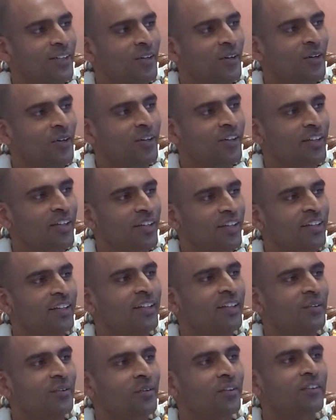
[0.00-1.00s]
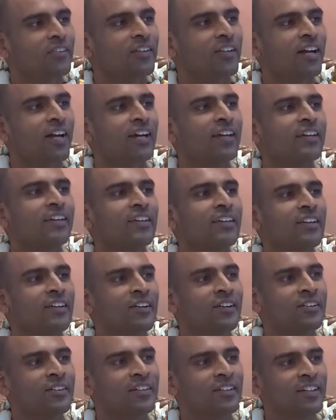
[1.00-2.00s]
yogi, and he was like, you
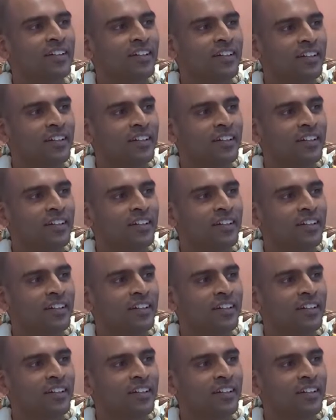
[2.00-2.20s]
know,